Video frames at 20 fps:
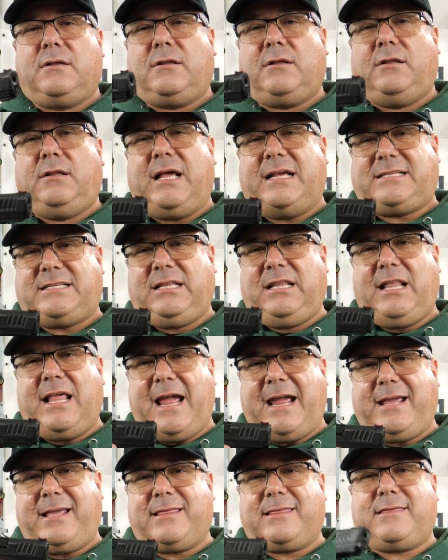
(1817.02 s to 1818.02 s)
less
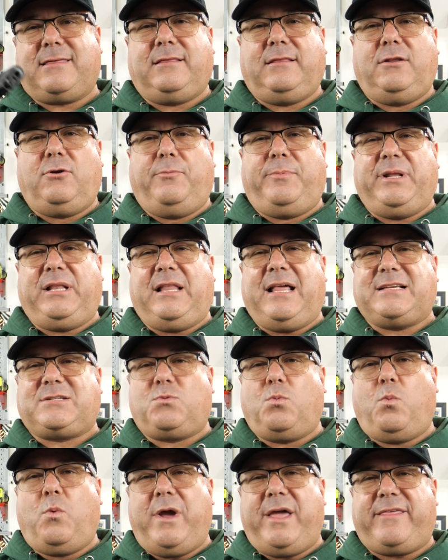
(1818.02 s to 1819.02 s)
length, a little bit less
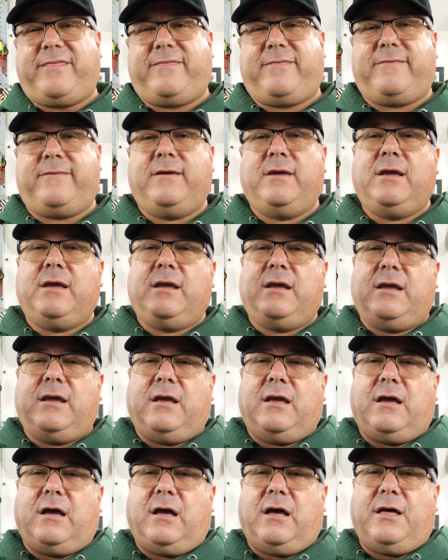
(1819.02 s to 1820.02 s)
width.
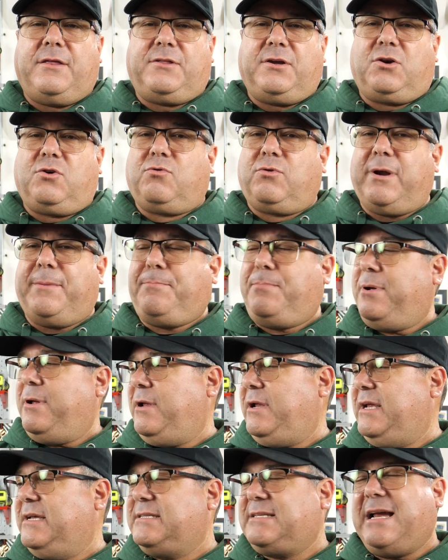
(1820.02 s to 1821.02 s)
The grip
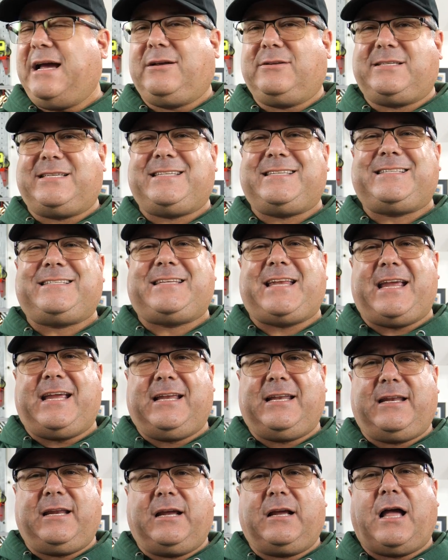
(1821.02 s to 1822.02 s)
is
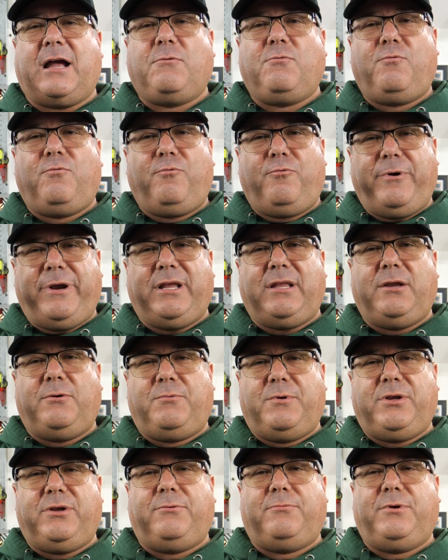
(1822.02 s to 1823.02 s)
outstanding. I really,
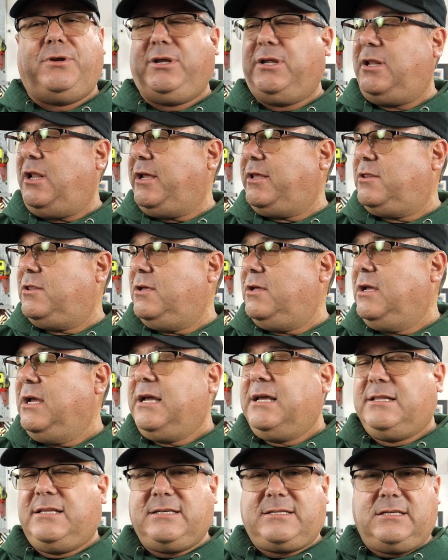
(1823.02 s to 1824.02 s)
really, really like
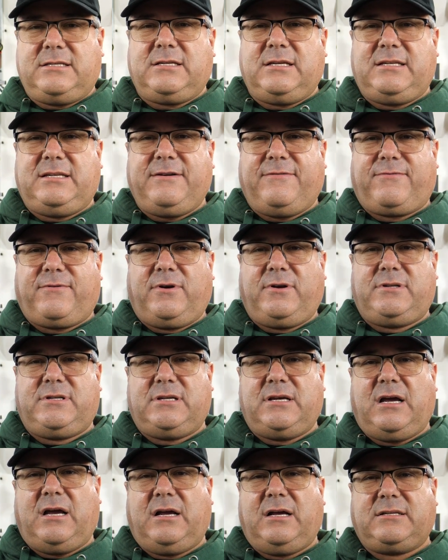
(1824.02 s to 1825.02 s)
this is a different
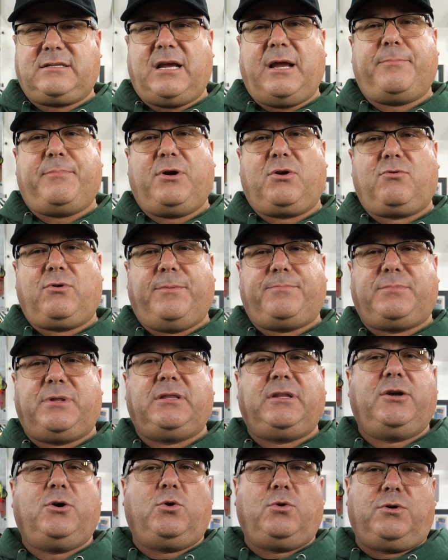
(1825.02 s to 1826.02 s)
type of grip
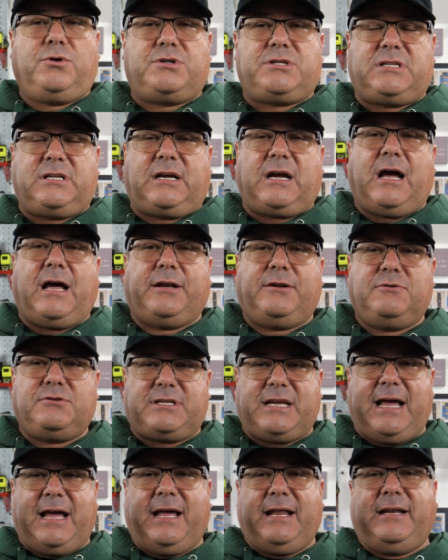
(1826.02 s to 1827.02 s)
than the older Staccatos
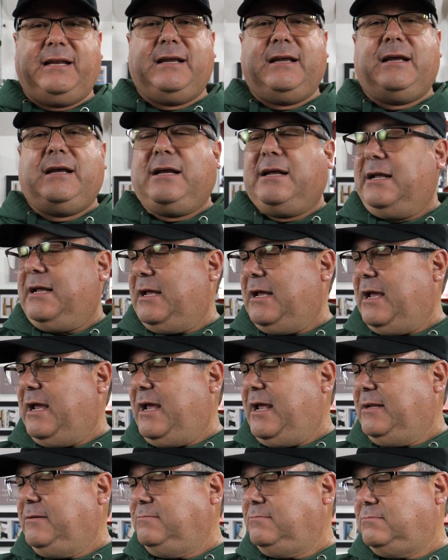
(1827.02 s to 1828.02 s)
had,
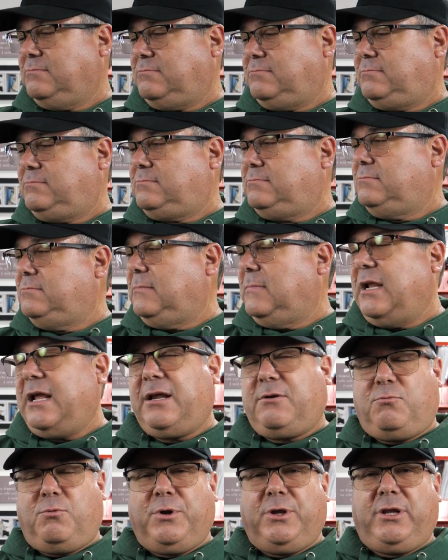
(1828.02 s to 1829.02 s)
and
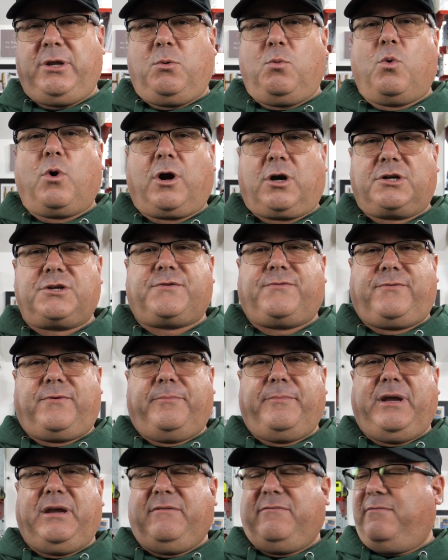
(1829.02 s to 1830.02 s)
it really works for
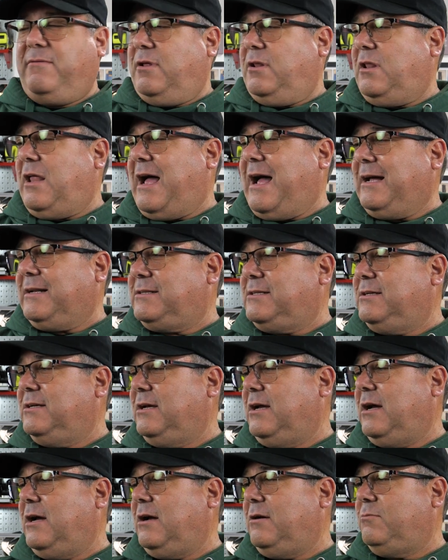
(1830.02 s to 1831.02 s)
me a lot.
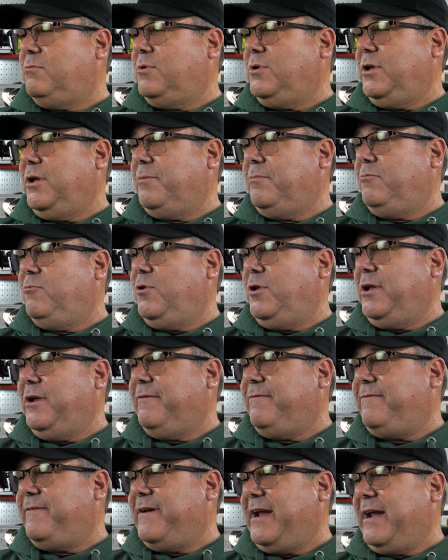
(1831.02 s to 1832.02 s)
Really, really a
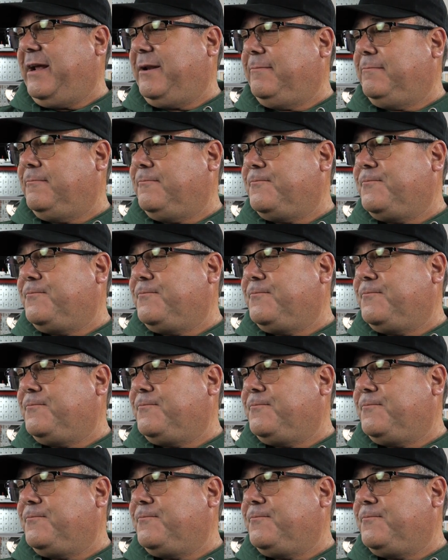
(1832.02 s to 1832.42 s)
fan.